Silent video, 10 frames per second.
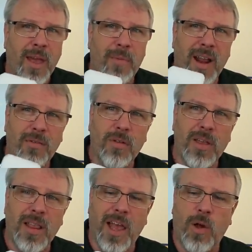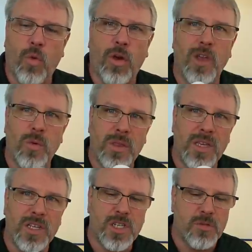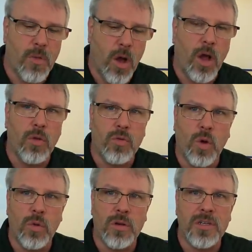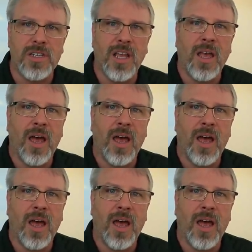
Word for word: but I really like working with these small rollers.